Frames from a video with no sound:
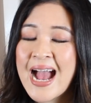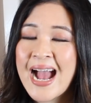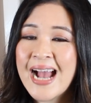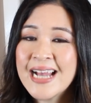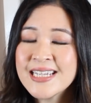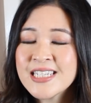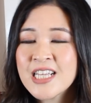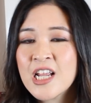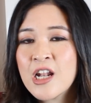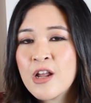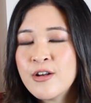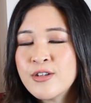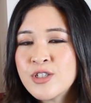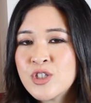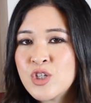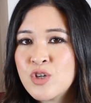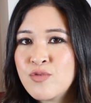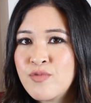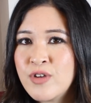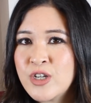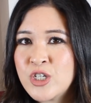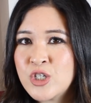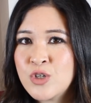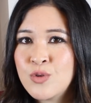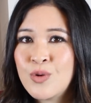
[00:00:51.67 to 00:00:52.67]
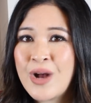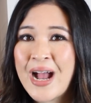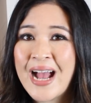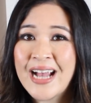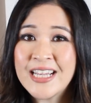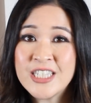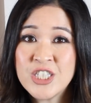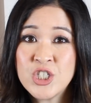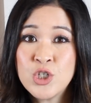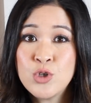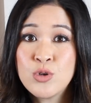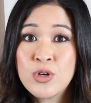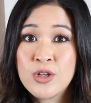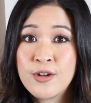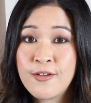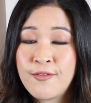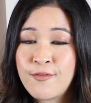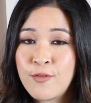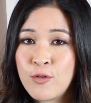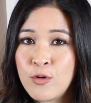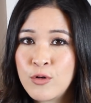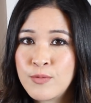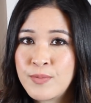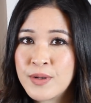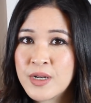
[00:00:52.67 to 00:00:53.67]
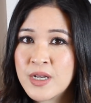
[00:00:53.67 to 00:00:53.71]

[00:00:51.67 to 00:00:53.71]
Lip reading: as close to the original as you can afford,